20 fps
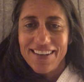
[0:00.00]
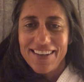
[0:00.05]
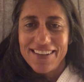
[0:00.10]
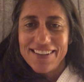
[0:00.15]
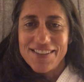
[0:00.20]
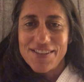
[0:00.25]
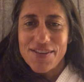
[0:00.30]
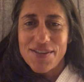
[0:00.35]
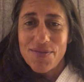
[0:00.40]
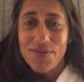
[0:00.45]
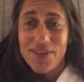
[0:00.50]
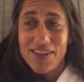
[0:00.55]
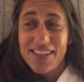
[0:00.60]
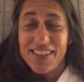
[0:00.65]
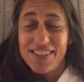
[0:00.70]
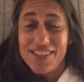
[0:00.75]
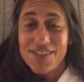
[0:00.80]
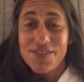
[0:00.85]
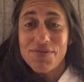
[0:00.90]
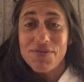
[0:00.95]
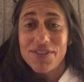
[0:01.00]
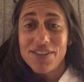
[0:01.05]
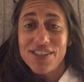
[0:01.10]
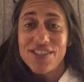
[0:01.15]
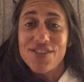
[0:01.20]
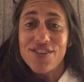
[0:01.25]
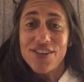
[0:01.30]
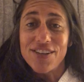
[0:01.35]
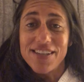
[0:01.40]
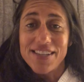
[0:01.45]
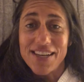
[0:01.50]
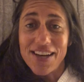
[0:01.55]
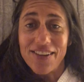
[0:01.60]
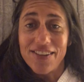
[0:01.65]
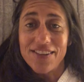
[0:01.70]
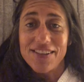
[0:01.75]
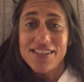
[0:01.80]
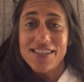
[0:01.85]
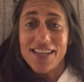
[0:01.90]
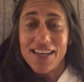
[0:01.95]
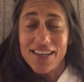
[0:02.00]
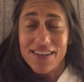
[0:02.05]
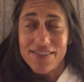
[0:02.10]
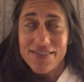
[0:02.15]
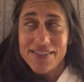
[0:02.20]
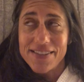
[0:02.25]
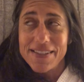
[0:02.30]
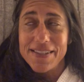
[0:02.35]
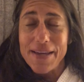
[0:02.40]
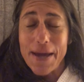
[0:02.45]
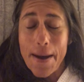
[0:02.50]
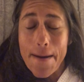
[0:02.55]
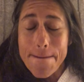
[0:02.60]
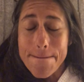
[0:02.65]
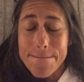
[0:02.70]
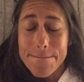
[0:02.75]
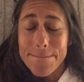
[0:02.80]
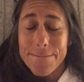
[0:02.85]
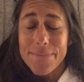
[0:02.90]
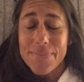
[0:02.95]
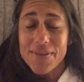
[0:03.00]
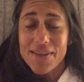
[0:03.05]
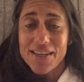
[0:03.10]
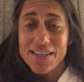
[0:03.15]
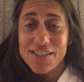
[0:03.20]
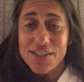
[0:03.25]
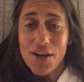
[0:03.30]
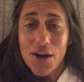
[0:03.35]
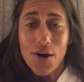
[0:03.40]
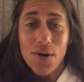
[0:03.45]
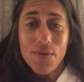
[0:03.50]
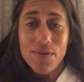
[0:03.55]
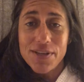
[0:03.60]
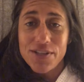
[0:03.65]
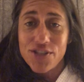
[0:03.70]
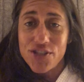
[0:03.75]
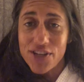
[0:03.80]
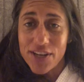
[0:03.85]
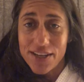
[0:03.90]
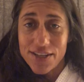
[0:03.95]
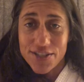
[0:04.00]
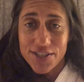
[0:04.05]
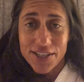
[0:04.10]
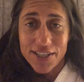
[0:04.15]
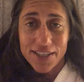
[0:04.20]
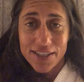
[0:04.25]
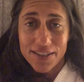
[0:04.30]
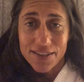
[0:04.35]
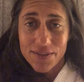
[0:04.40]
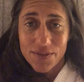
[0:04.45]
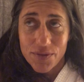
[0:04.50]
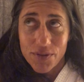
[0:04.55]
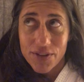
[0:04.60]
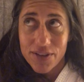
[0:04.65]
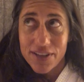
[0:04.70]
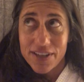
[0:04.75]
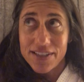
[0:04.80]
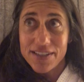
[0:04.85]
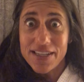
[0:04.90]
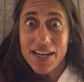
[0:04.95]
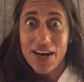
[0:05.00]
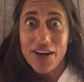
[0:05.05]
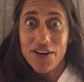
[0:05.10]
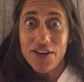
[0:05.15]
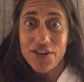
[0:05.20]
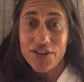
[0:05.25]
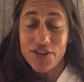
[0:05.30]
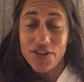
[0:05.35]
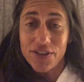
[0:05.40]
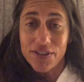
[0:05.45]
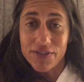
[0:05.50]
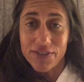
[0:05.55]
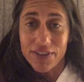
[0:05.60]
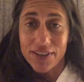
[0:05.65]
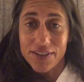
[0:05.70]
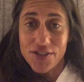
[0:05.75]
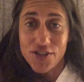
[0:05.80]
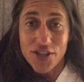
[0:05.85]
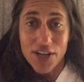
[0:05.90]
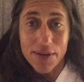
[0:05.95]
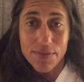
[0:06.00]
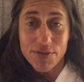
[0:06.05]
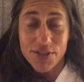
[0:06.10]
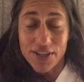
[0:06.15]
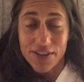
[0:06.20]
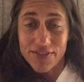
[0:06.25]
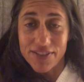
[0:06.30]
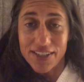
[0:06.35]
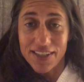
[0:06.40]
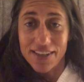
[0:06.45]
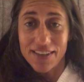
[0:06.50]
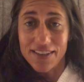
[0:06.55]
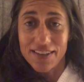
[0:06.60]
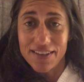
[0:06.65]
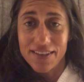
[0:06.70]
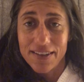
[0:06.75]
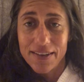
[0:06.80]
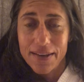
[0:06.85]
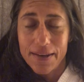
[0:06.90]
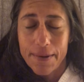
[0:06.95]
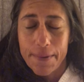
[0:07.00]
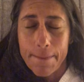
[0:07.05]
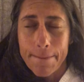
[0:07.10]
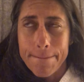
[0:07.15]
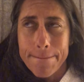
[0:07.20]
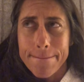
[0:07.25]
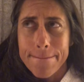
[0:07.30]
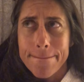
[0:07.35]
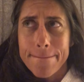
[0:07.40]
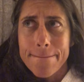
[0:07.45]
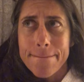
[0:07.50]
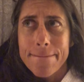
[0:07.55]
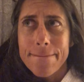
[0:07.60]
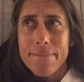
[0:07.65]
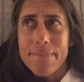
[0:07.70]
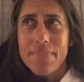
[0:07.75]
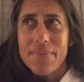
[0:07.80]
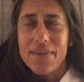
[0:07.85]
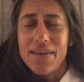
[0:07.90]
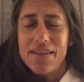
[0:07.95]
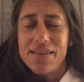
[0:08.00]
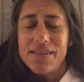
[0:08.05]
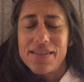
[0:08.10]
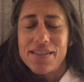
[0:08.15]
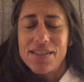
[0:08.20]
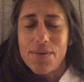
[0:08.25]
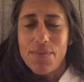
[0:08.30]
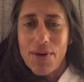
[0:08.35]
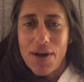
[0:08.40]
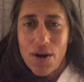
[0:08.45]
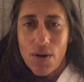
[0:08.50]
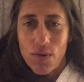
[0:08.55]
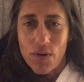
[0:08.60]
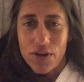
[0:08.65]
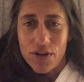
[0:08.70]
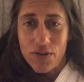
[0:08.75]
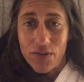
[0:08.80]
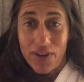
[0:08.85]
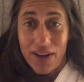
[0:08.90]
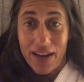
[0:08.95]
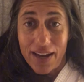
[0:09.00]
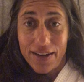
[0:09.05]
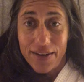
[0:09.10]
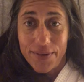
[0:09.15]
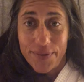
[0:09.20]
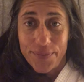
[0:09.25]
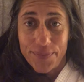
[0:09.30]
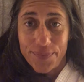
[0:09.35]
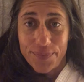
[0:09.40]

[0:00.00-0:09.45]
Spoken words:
And so that we can just really start to tell ourselves, yep, it's always changing. We're the entire universe shape-shifting. And somehow we're okay.